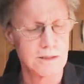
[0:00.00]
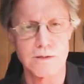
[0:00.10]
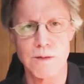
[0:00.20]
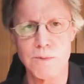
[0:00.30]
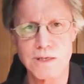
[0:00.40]

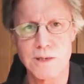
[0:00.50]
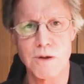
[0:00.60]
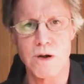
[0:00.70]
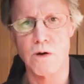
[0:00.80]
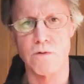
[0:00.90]
So that means
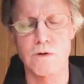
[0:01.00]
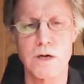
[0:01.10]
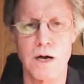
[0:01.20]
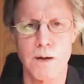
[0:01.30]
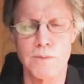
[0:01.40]
I'm going to
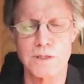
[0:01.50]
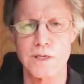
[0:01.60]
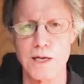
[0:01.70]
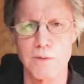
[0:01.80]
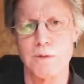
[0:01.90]
overcompensate.